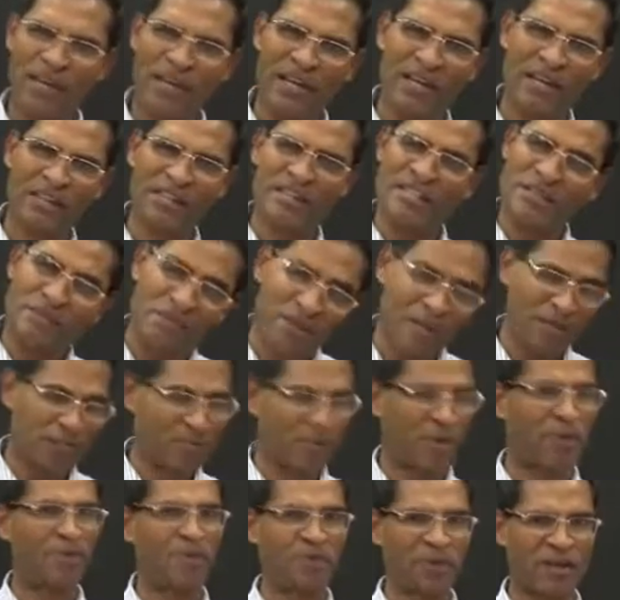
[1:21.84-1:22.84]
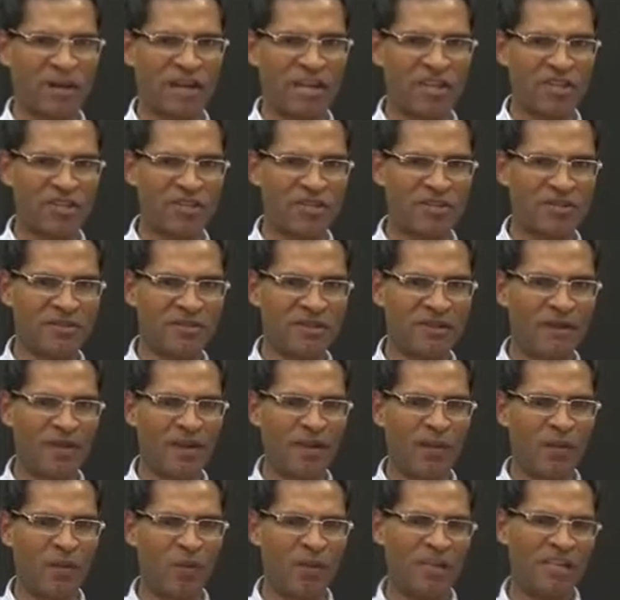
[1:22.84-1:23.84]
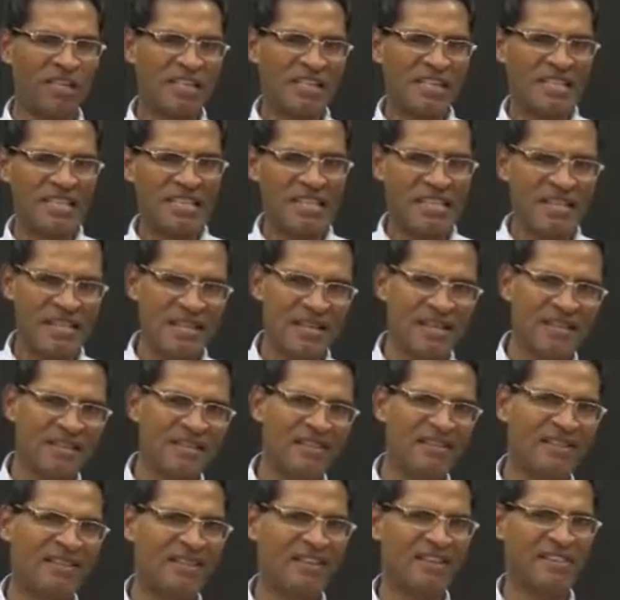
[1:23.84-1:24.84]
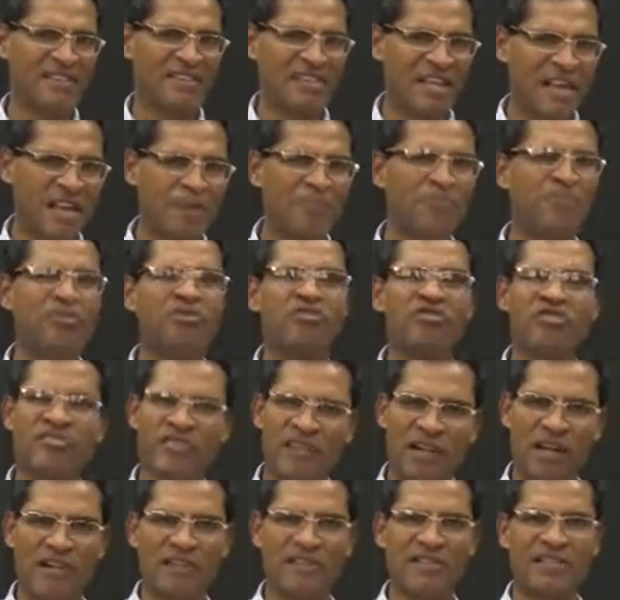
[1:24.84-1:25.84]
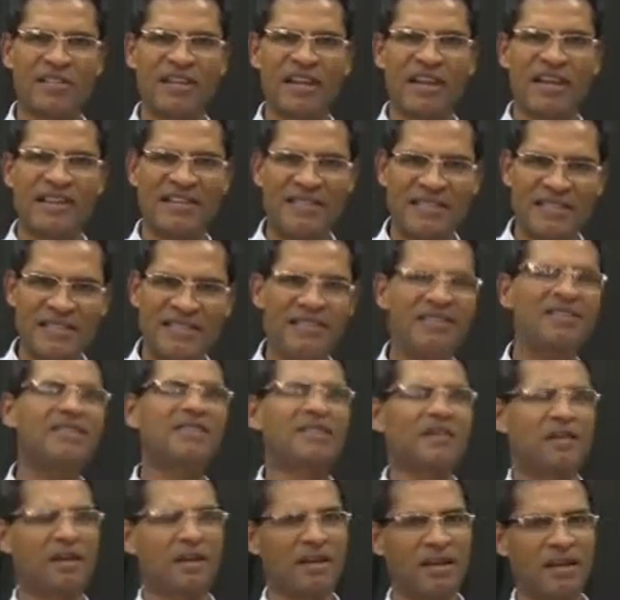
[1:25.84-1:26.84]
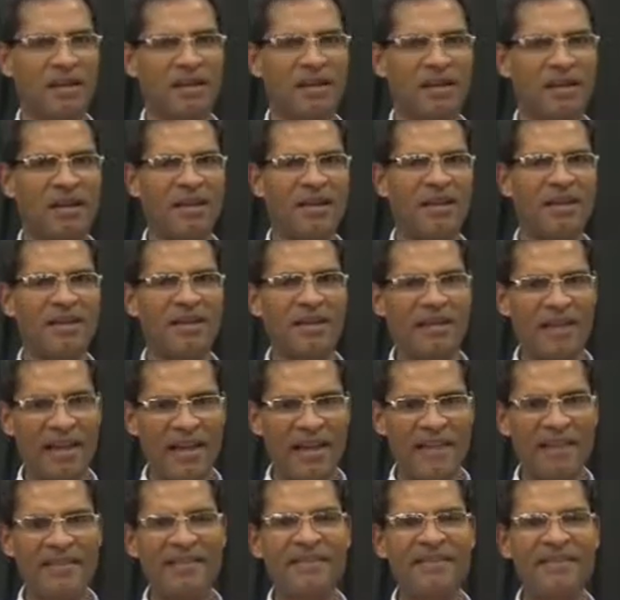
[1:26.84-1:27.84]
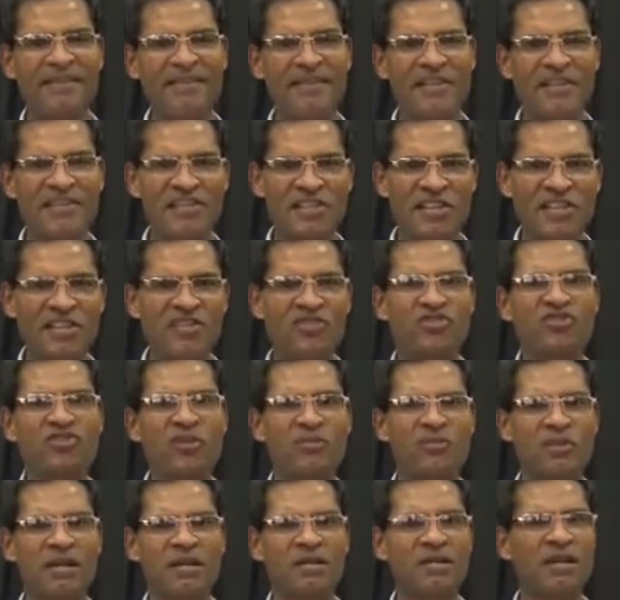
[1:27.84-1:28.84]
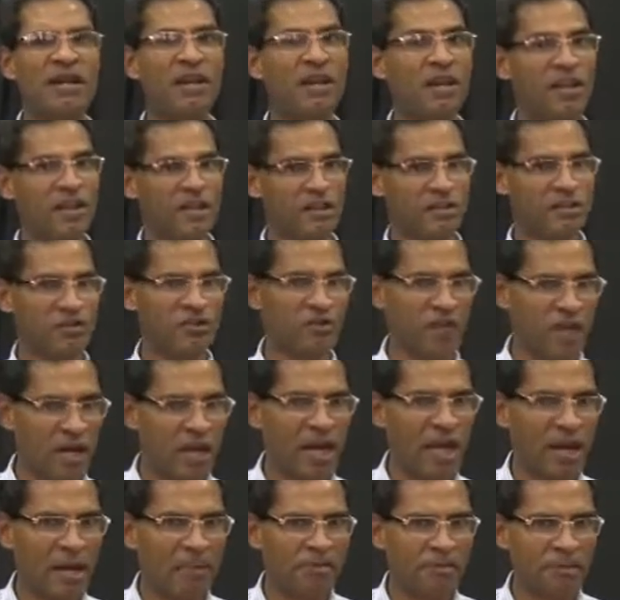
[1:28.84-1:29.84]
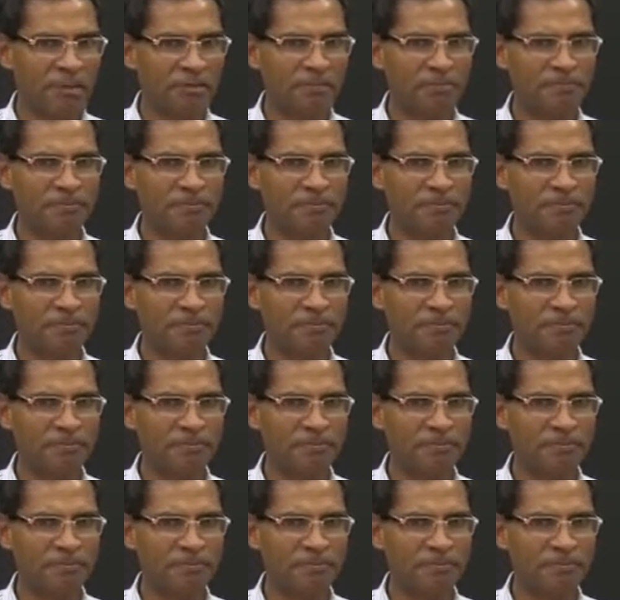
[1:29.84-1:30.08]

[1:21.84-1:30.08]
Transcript: similar population, will yield the same results consistently. Then this instrument is reliable.